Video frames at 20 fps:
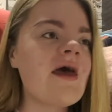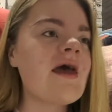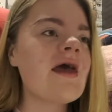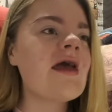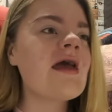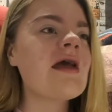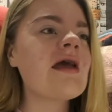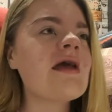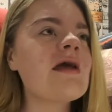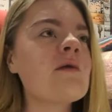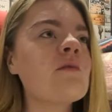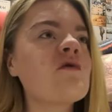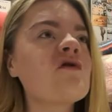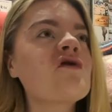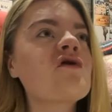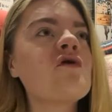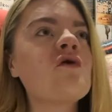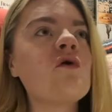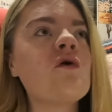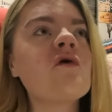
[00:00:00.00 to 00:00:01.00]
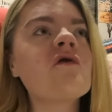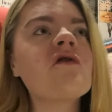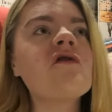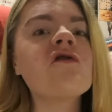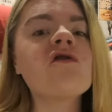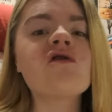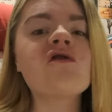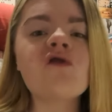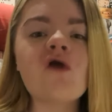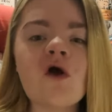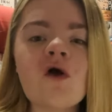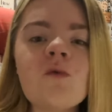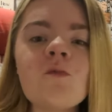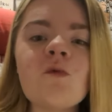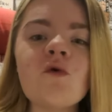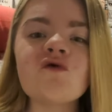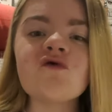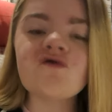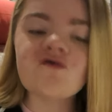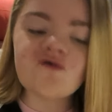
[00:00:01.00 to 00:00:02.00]
he was causing so
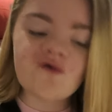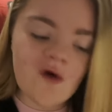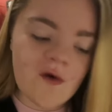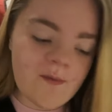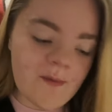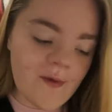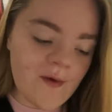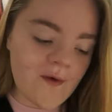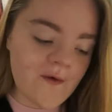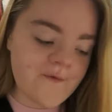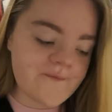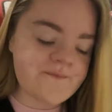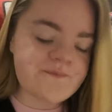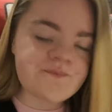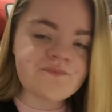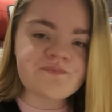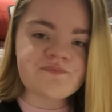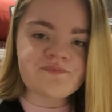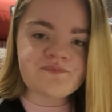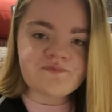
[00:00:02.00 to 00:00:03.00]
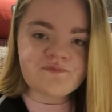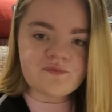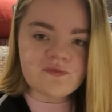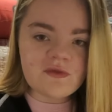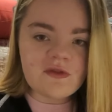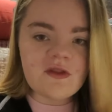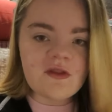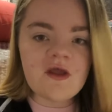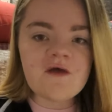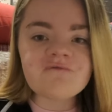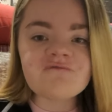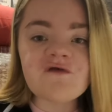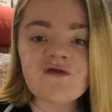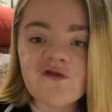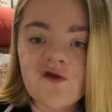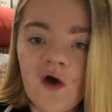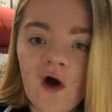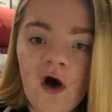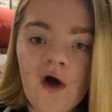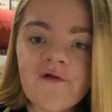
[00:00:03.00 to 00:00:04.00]
much trouble for
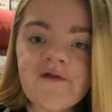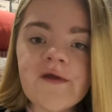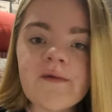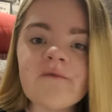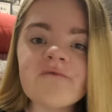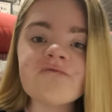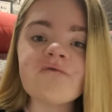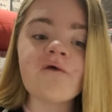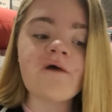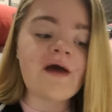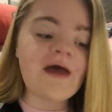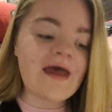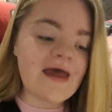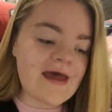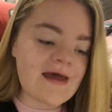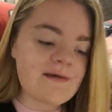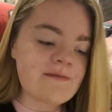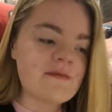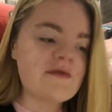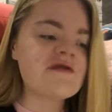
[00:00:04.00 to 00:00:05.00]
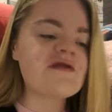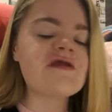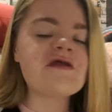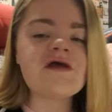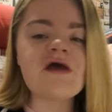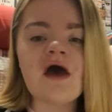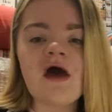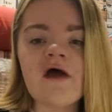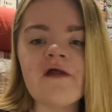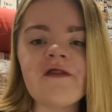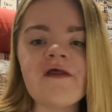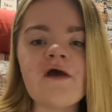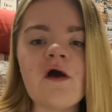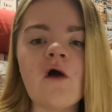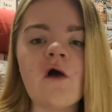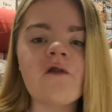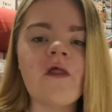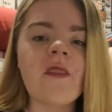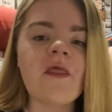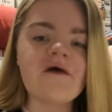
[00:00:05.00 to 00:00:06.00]
Tottenham. I thought him, Tierney
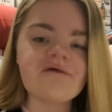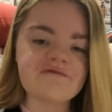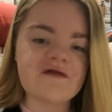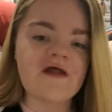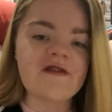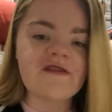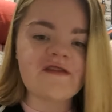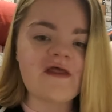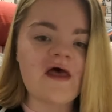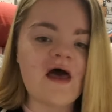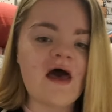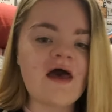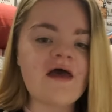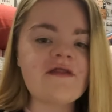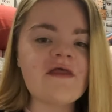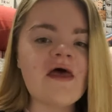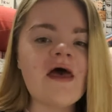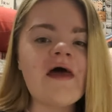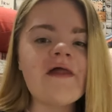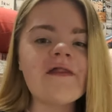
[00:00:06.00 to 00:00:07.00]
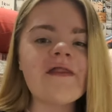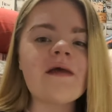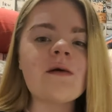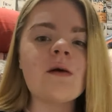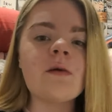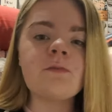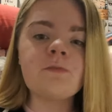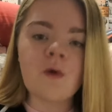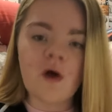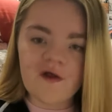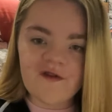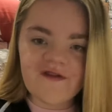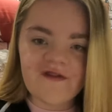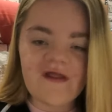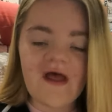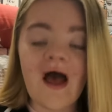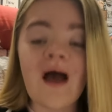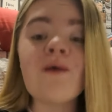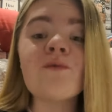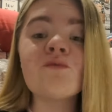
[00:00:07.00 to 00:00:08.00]
on that left-hand side, they were
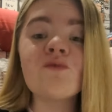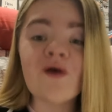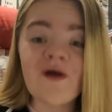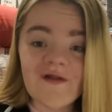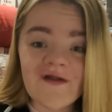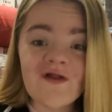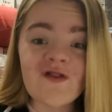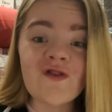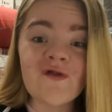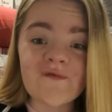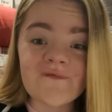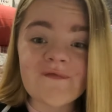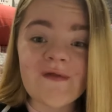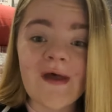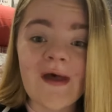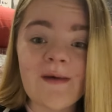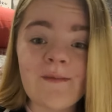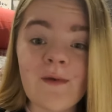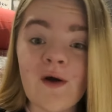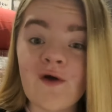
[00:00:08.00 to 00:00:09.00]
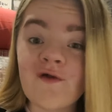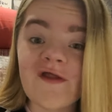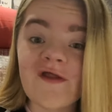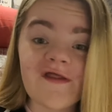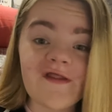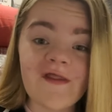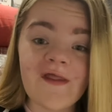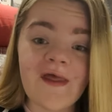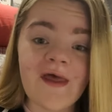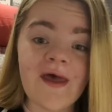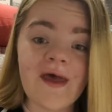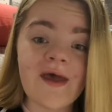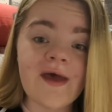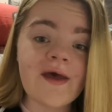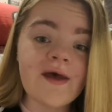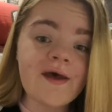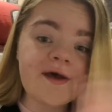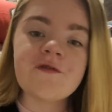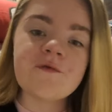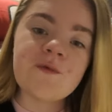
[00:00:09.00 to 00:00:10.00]
bossing it. I really love them, honestly.
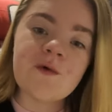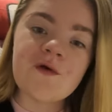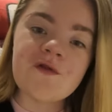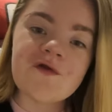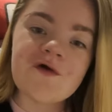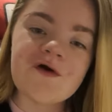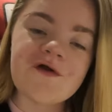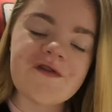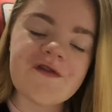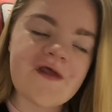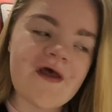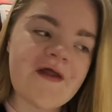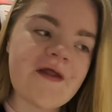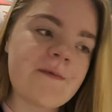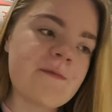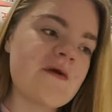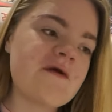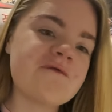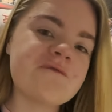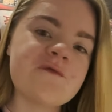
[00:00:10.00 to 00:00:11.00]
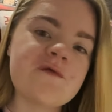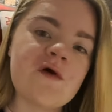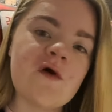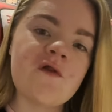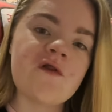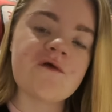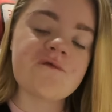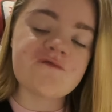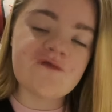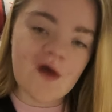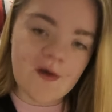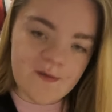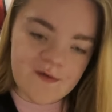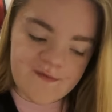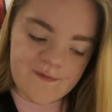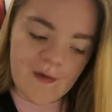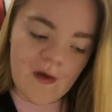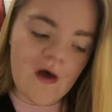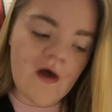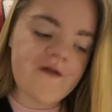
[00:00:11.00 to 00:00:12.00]
And I've also got to say that midfield of
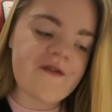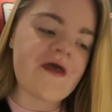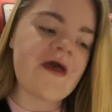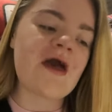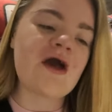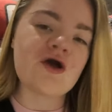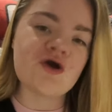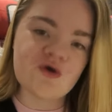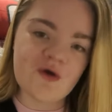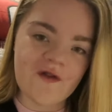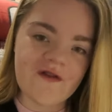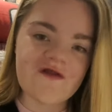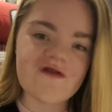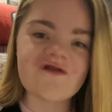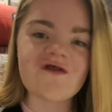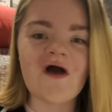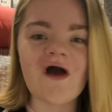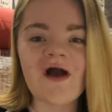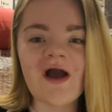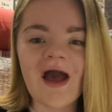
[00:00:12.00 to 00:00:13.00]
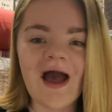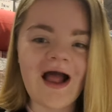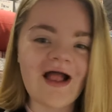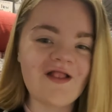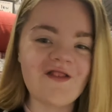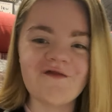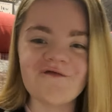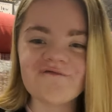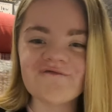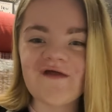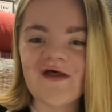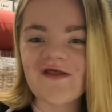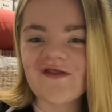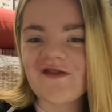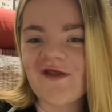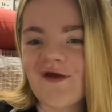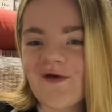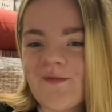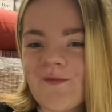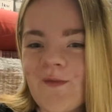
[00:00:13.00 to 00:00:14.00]
Thomas Partey and Granit Xhaka, I love that
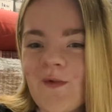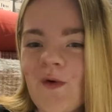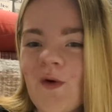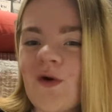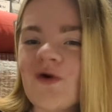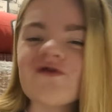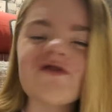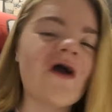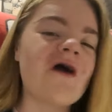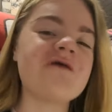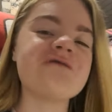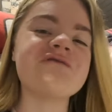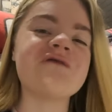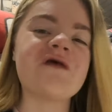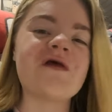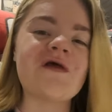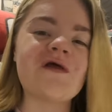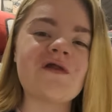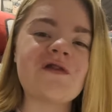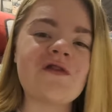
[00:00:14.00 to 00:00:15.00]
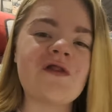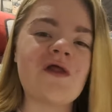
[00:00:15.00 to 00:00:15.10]
so much. I think